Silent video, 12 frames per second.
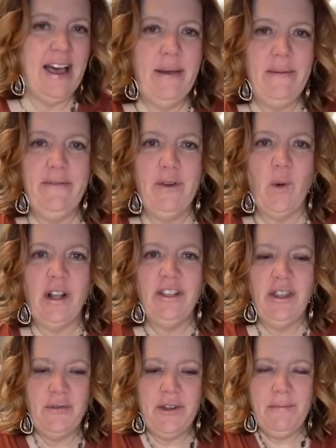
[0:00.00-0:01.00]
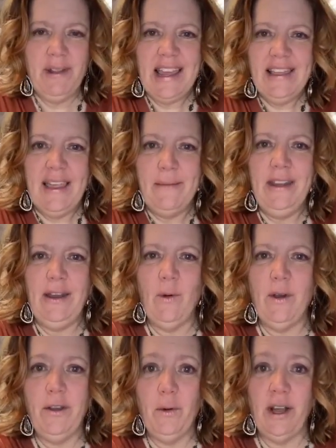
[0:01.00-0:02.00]
If you're watching the replay, let me
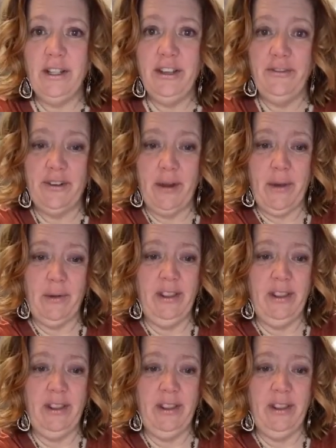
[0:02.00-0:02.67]
know where you're watching from.